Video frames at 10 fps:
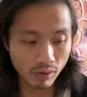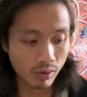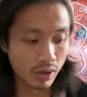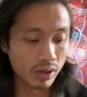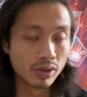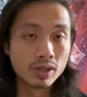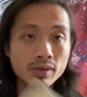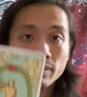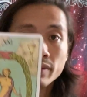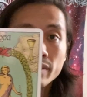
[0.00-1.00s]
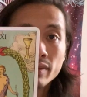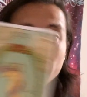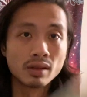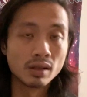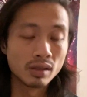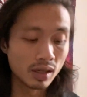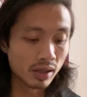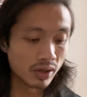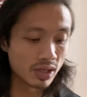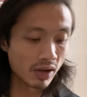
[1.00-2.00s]
world, yeah,
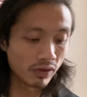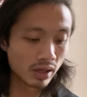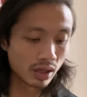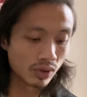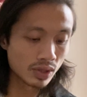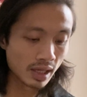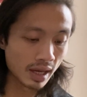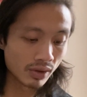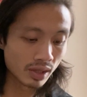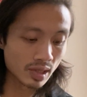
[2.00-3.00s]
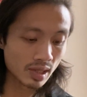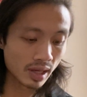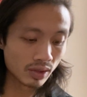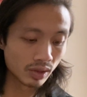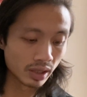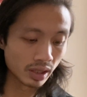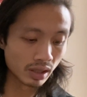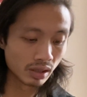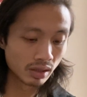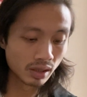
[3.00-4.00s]
you're definitely closing out the cycle
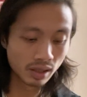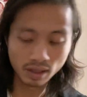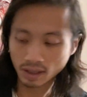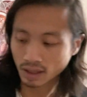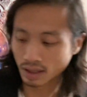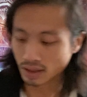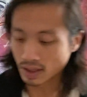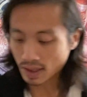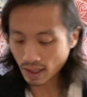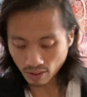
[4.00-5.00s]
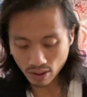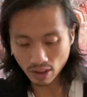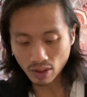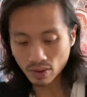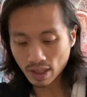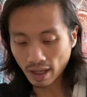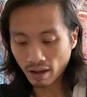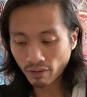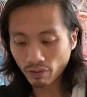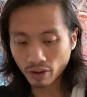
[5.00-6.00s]
here. The cycle is closing
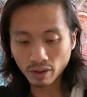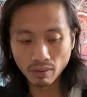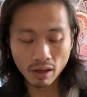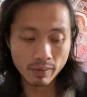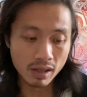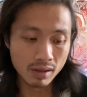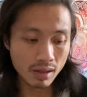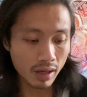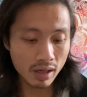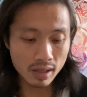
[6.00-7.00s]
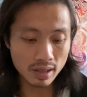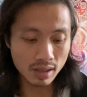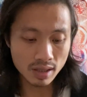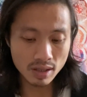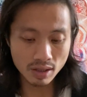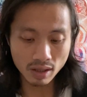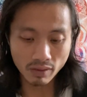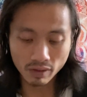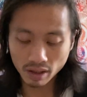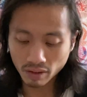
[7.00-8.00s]
out for you. I mean, Aries, this is
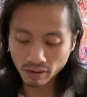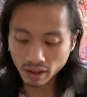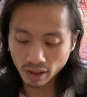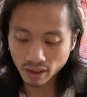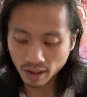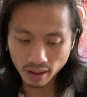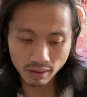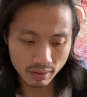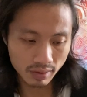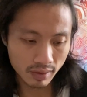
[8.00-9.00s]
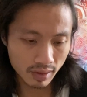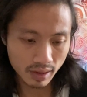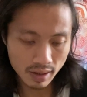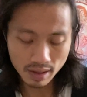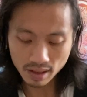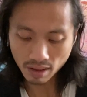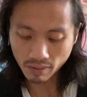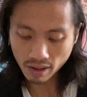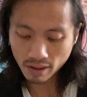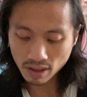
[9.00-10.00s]
looking really, really good.
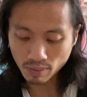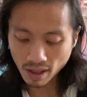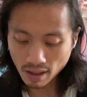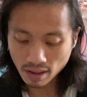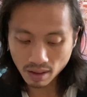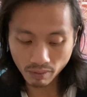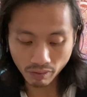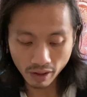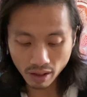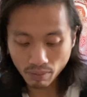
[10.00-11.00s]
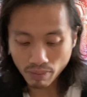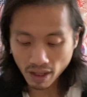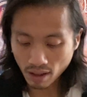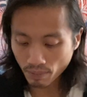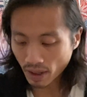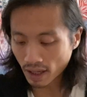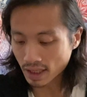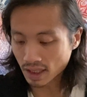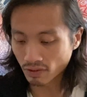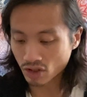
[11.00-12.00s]
Someone here is making some really big
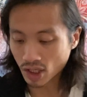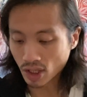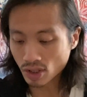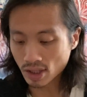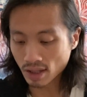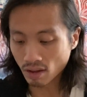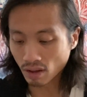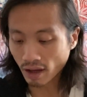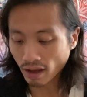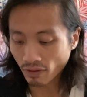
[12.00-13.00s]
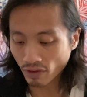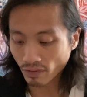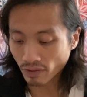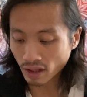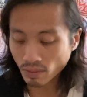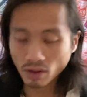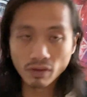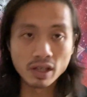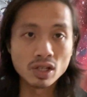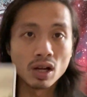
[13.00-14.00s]
positive changes in their life and really moving to